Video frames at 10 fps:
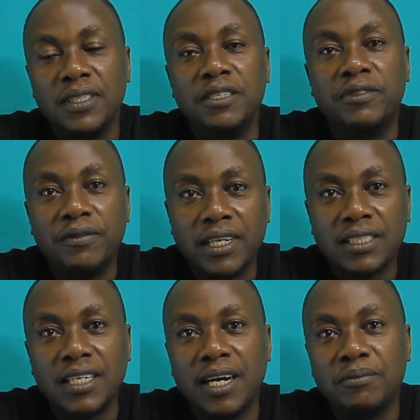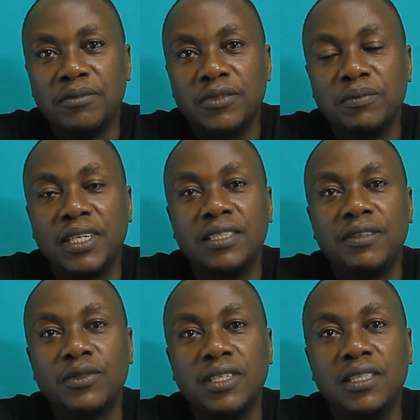Favors come, but
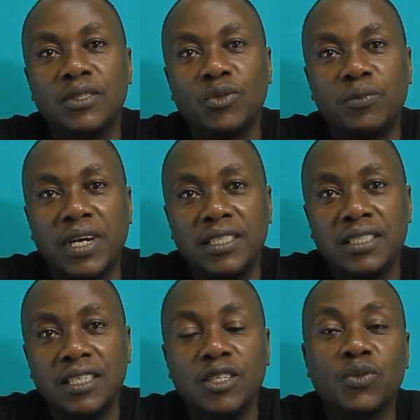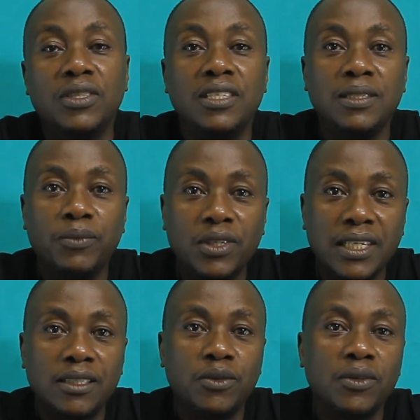eventually it is too much. So it is
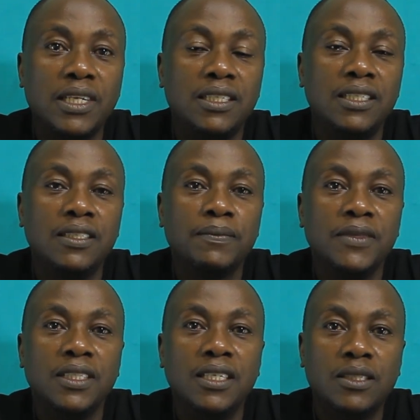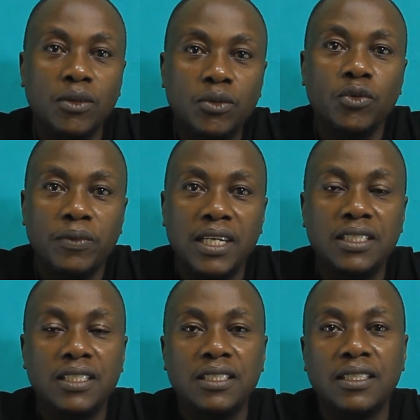important to know that it's not too
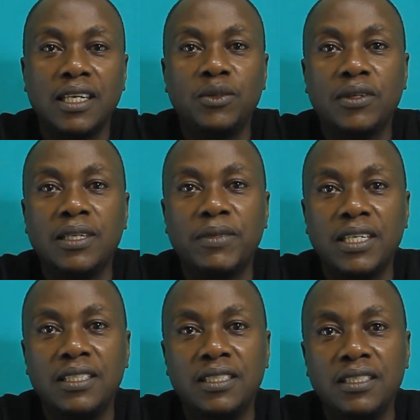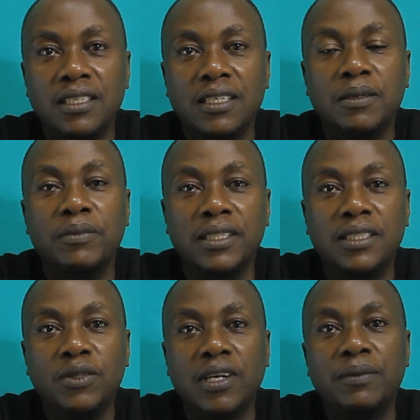much that you can manage,
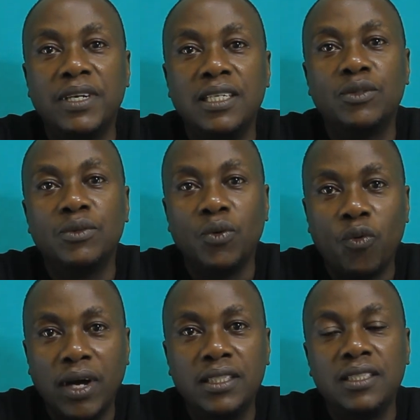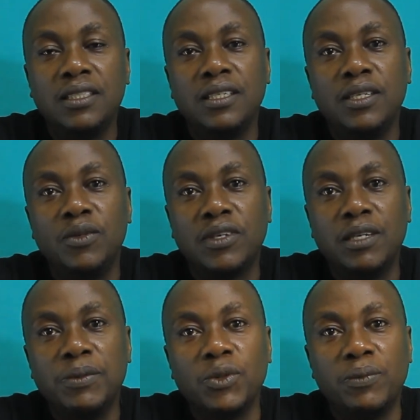but you can manage what you can
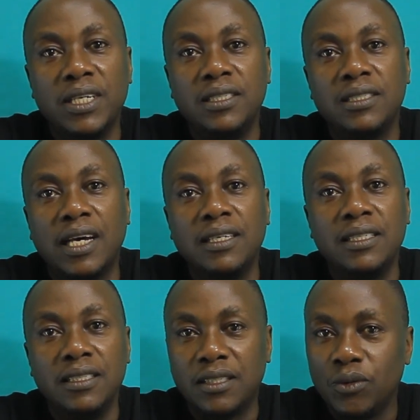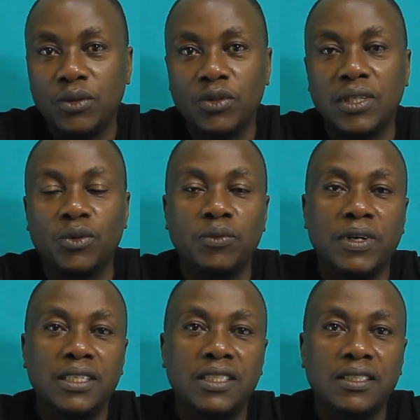be able to manage, and it's not usually too
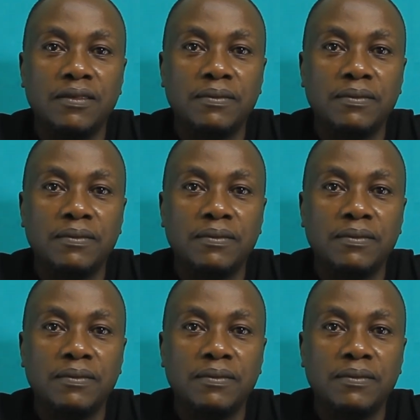much.